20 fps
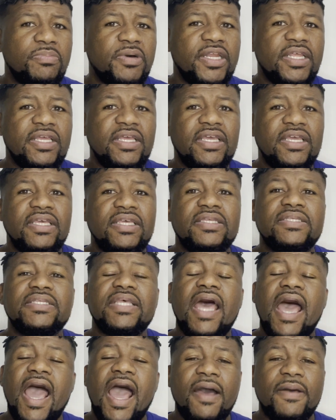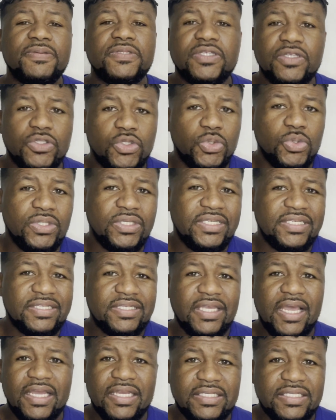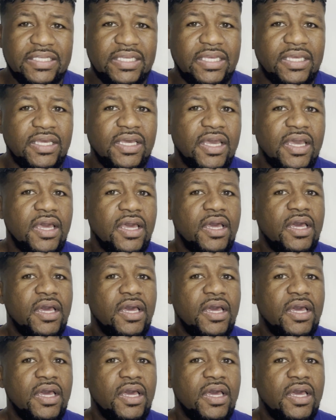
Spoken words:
but it is absolutely sexy.